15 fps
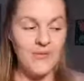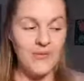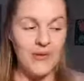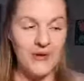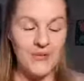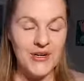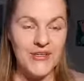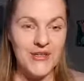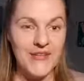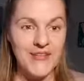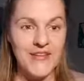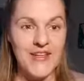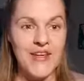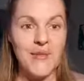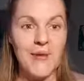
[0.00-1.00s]
when we're
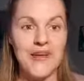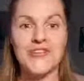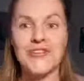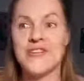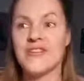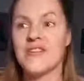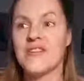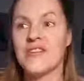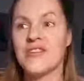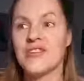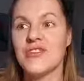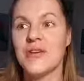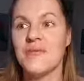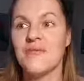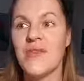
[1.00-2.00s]
addressing a patient's
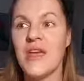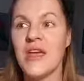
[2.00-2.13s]
condition.